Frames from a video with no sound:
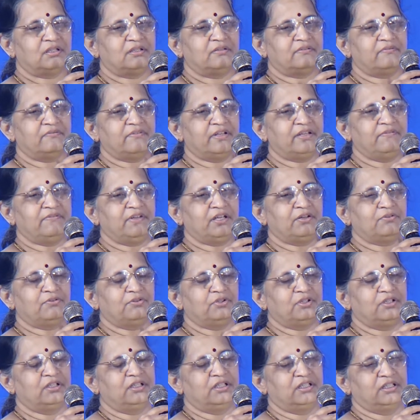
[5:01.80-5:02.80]
when we
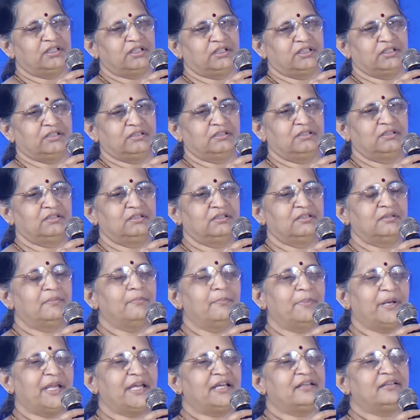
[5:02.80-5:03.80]
could
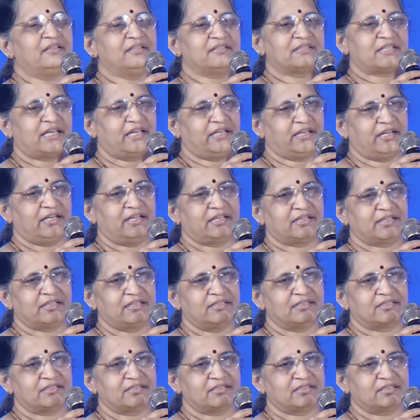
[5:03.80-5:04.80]
break this
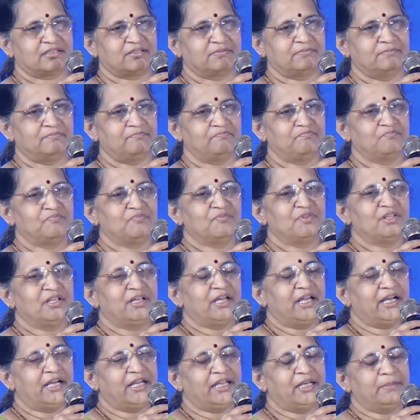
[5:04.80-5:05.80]
hierarchical system
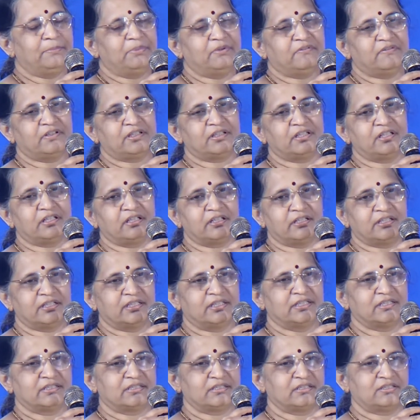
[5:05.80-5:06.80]
and empower the
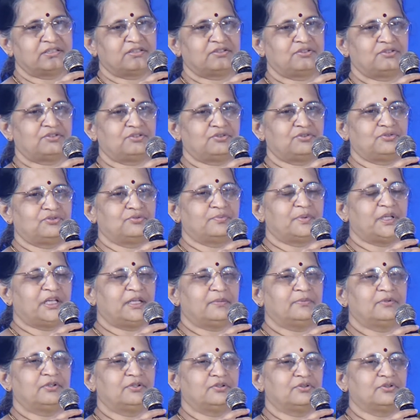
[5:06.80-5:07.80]
nurses to be
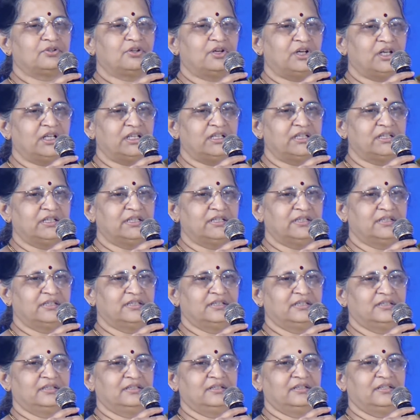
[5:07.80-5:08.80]
able to call
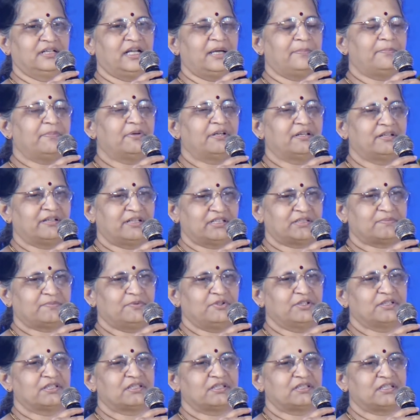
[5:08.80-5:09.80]
the rapid
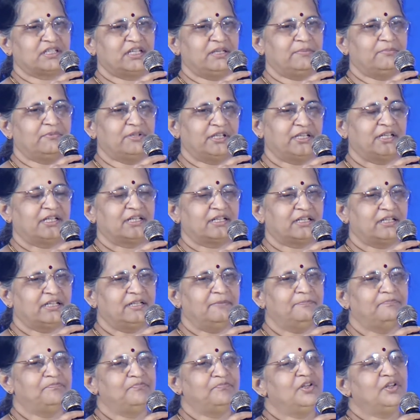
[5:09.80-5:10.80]
response team directly,
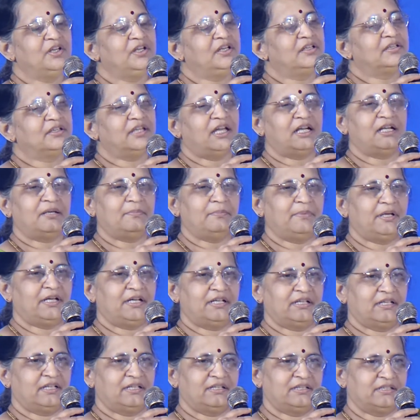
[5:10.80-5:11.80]
that made
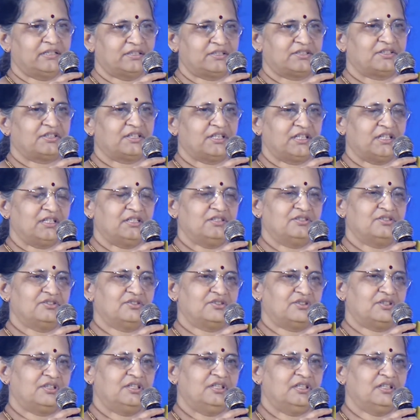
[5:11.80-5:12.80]
another change
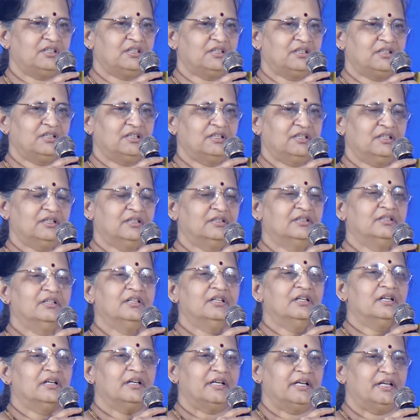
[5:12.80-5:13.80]
in
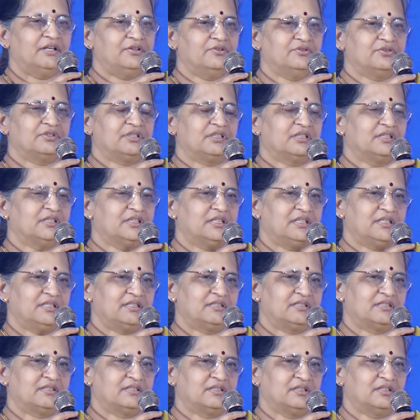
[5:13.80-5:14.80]
reducing
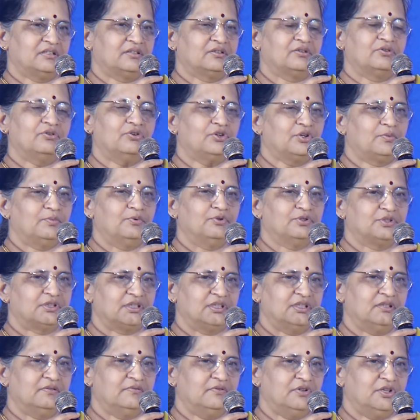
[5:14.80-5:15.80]
these code blues
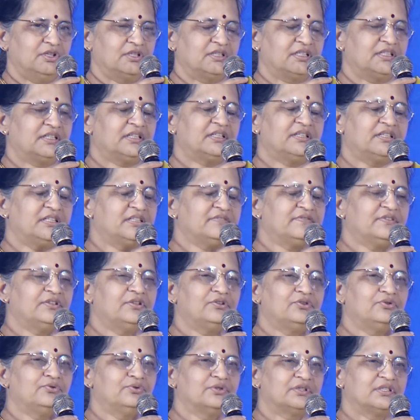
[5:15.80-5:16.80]
in the wards. I think these were the
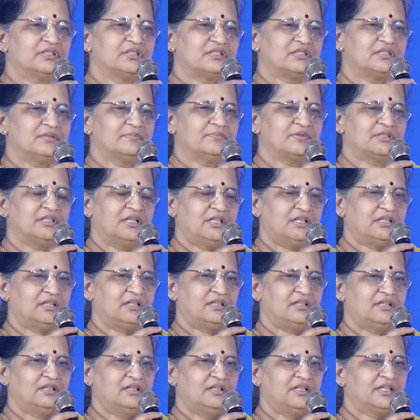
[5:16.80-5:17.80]
two systems that
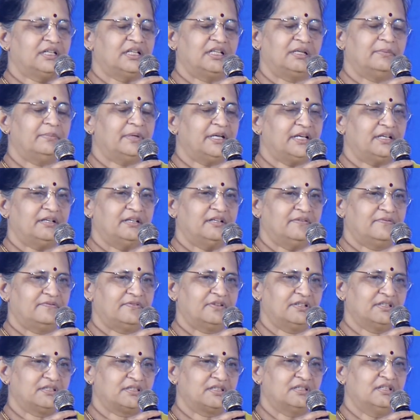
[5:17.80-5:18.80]
really made a
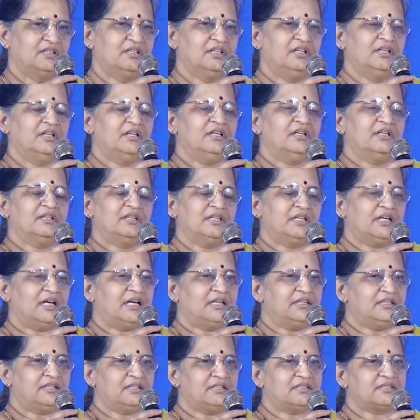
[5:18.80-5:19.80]
difference. The
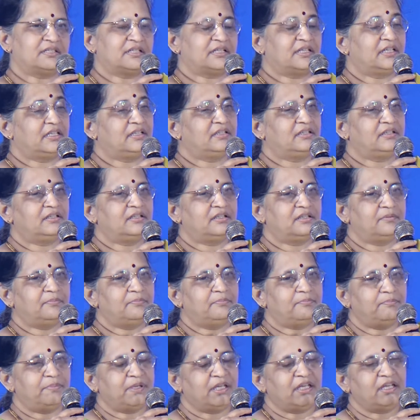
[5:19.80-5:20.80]
other is again
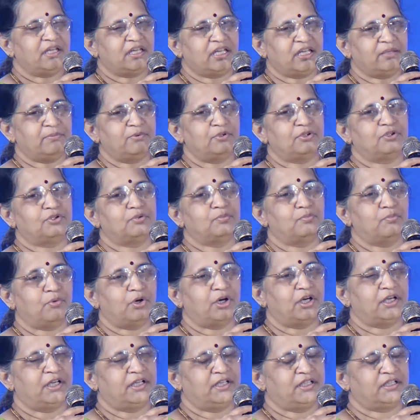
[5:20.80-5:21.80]
being able to
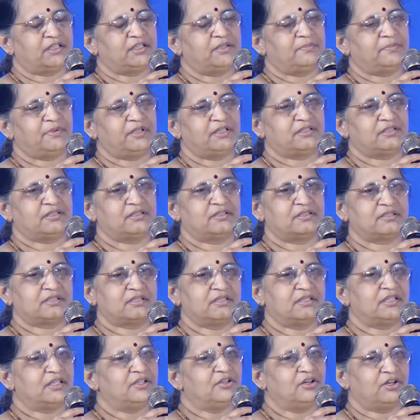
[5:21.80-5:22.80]
monitor the patients
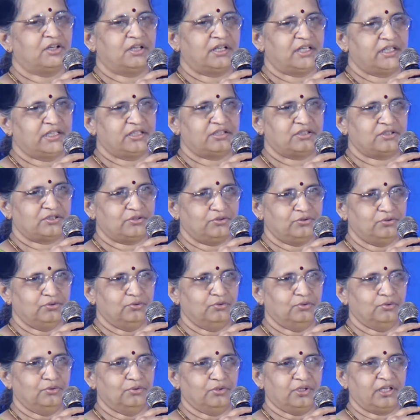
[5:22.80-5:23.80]
in the
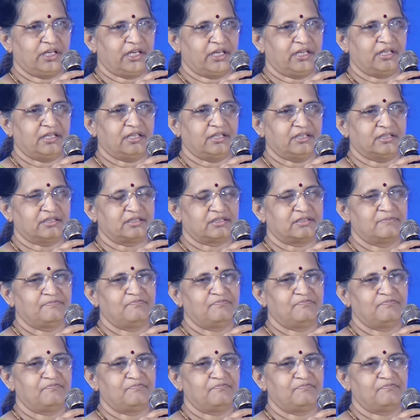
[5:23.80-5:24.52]
non-ICU areas.